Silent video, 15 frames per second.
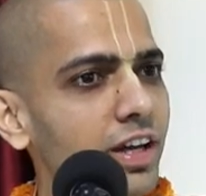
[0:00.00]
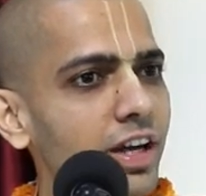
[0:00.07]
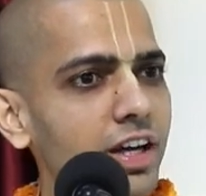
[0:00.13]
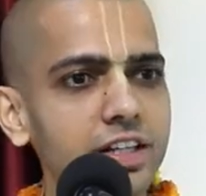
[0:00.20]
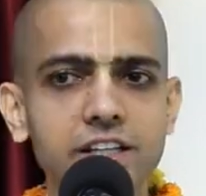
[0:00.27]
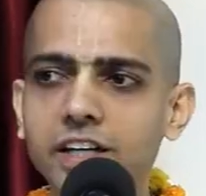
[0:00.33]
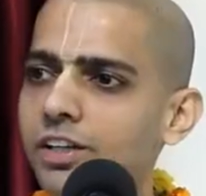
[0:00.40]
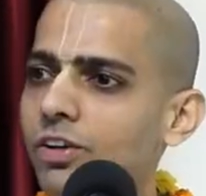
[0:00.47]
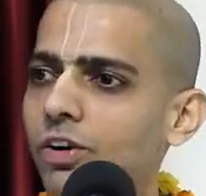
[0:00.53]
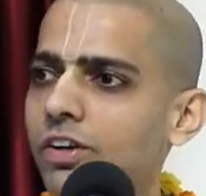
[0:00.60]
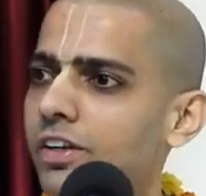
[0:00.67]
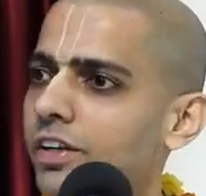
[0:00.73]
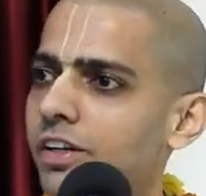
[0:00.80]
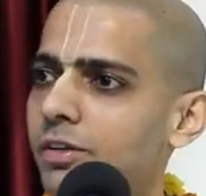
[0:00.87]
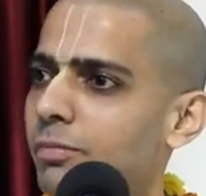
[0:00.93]
And he had
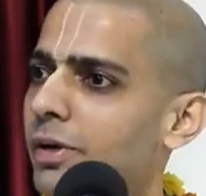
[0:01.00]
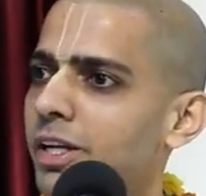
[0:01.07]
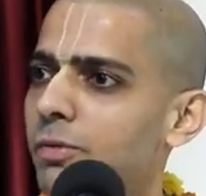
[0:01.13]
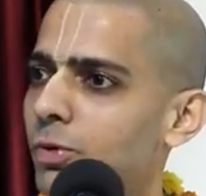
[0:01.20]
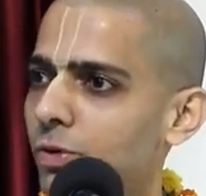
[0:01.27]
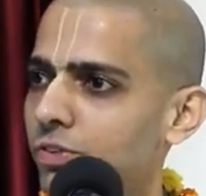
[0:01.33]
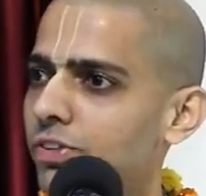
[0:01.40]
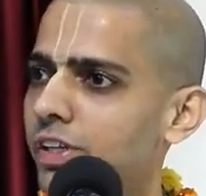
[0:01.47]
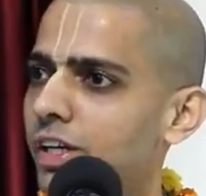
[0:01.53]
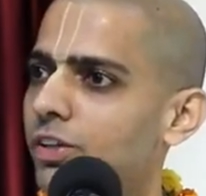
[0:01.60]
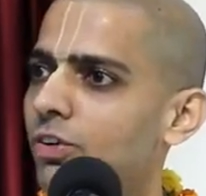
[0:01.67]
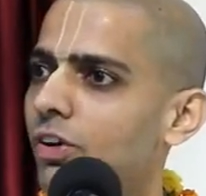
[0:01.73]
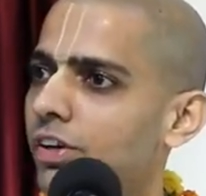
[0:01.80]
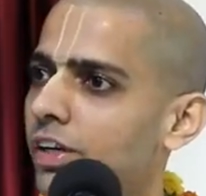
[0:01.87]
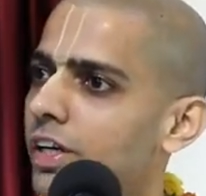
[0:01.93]
not read many books. He had
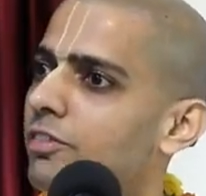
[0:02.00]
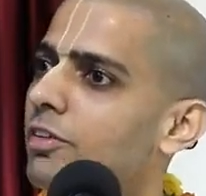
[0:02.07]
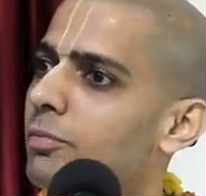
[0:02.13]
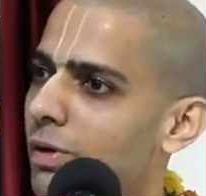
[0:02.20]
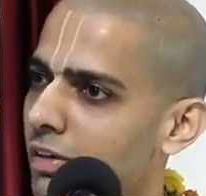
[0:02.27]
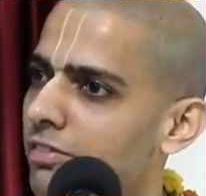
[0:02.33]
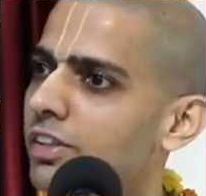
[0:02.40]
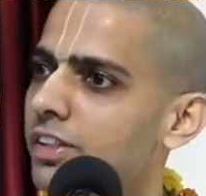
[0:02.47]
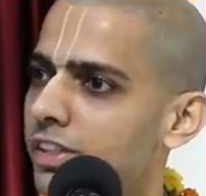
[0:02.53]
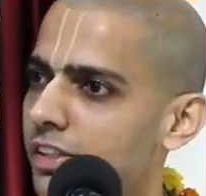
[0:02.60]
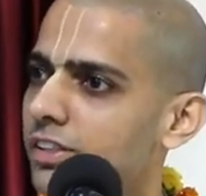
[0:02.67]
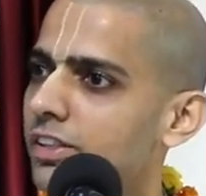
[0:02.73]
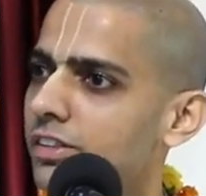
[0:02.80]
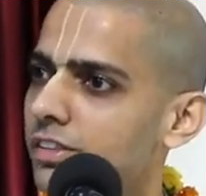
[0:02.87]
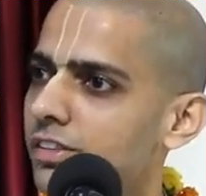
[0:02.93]
not read even Bhagavad
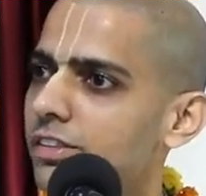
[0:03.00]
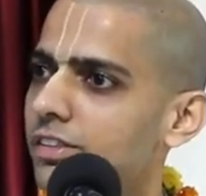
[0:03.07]
Gita.